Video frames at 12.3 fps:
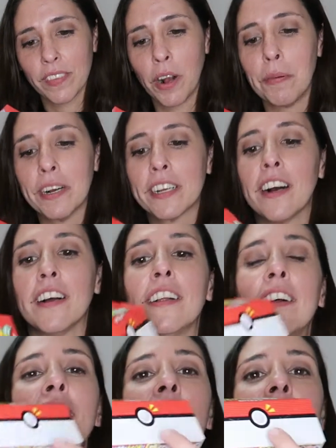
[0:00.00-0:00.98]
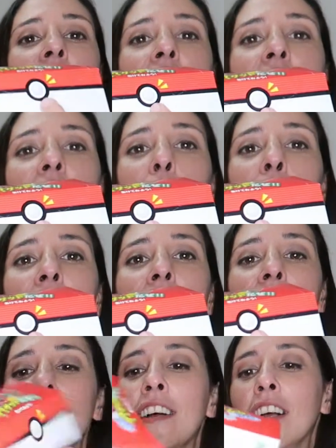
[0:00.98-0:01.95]
Oh my god. Oh my
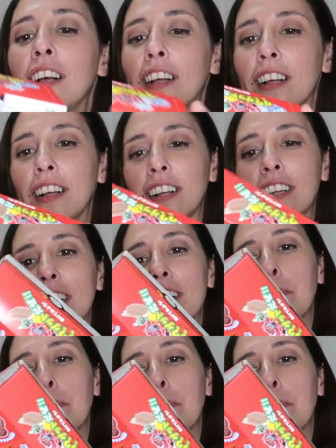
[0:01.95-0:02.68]
god. Like